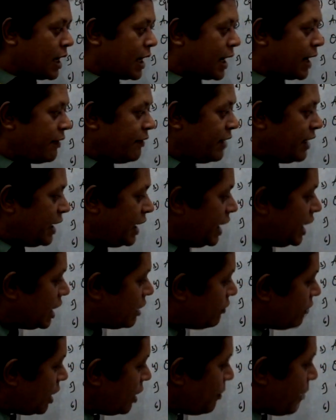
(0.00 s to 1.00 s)
are having
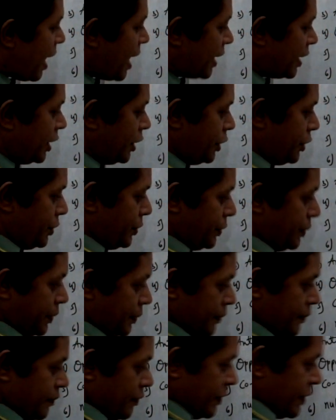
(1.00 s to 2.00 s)
equal magnitude,
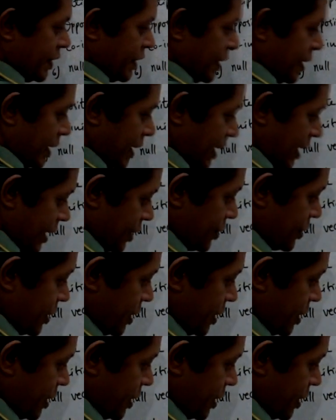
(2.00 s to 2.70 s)
let's